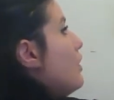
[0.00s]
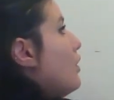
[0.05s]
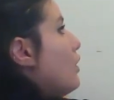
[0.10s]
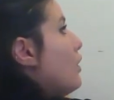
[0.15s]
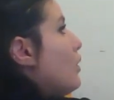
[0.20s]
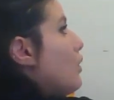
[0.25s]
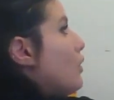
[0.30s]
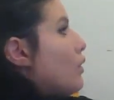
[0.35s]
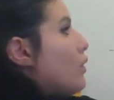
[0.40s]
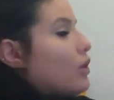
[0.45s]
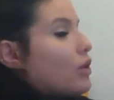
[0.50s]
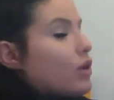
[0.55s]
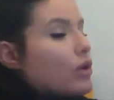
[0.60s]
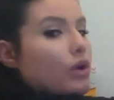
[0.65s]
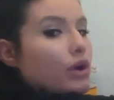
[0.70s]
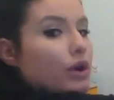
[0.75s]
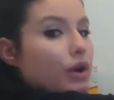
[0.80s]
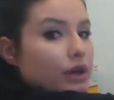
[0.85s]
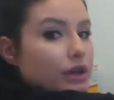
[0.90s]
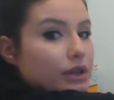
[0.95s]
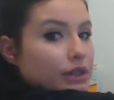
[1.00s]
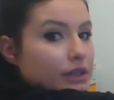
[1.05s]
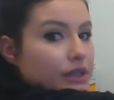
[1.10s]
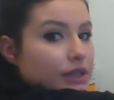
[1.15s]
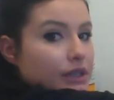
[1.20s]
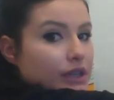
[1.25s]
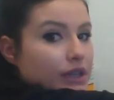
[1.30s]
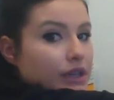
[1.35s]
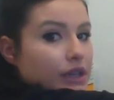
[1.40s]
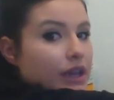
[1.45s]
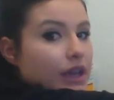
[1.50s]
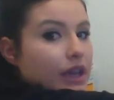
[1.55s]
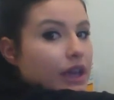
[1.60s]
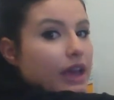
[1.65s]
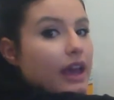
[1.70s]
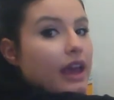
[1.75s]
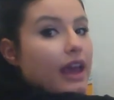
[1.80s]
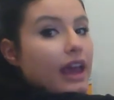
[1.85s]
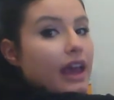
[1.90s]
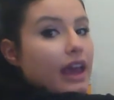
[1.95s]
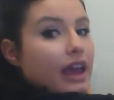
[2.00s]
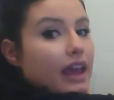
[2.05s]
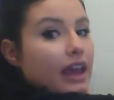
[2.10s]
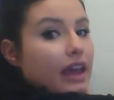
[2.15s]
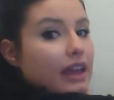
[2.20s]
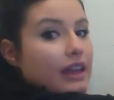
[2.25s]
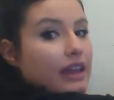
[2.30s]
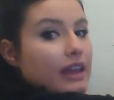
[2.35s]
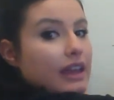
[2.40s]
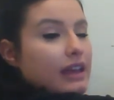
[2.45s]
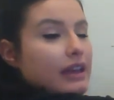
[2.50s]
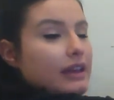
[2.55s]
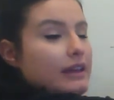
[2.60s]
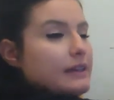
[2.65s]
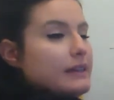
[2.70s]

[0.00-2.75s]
or, N.